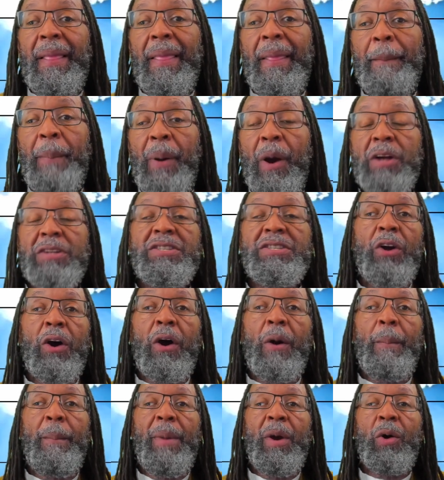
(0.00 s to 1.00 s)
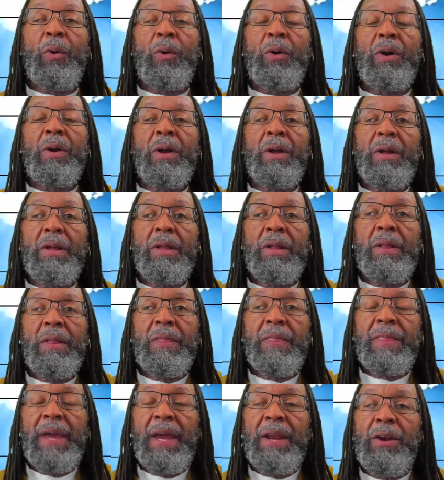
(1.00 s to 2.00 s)
person on milk,
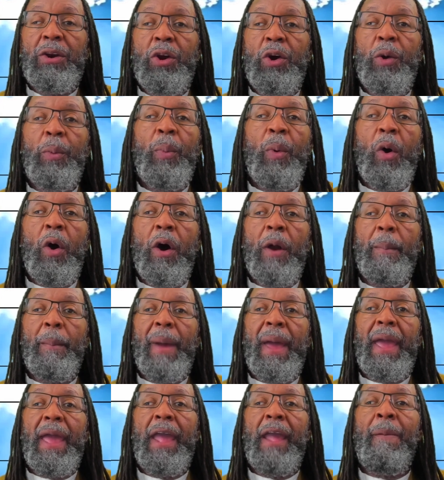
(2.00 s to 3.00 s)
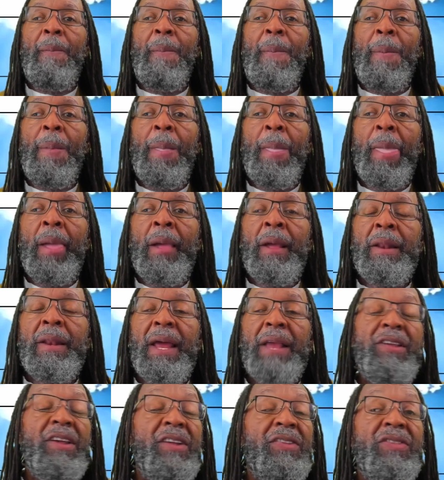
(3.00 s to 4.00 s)
that newborn babe
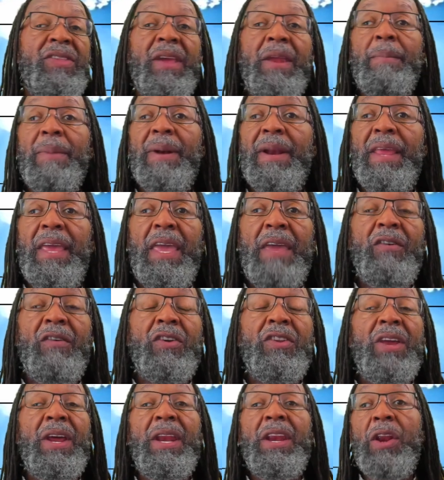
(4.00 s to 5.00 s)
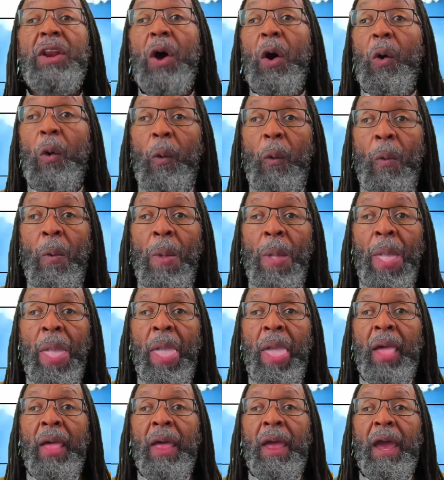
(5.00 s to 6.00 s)
that just didn't believe or didn't know,
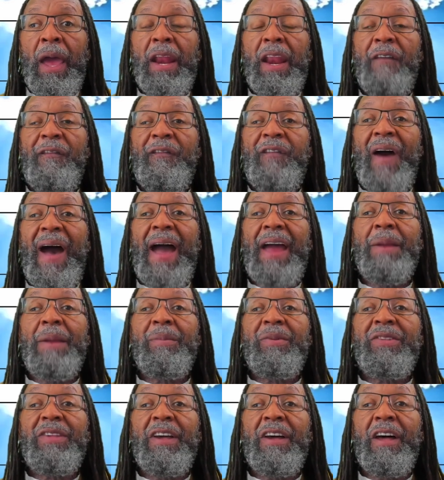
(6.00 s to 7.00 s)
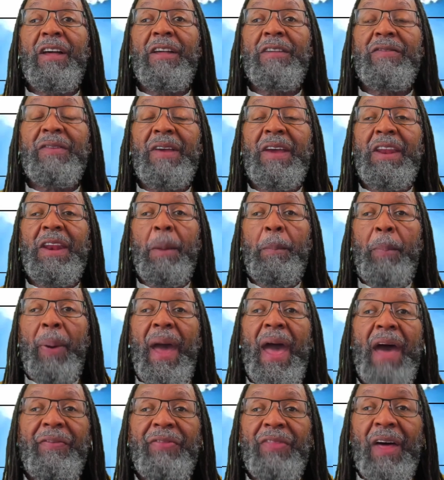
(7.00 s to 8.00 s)
and they find themselves in the
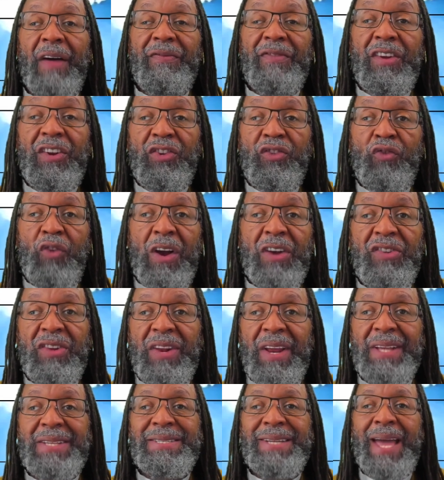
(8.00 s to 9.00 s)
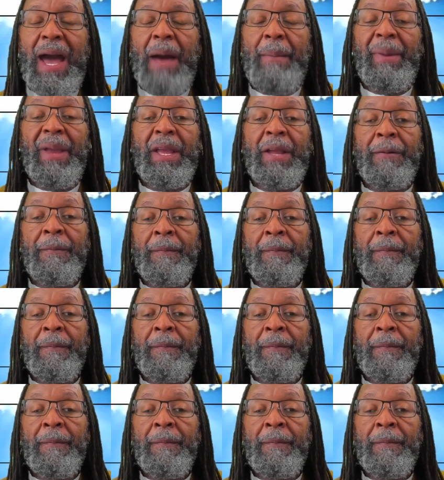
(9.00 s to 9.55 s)
path of the destruction that's coming.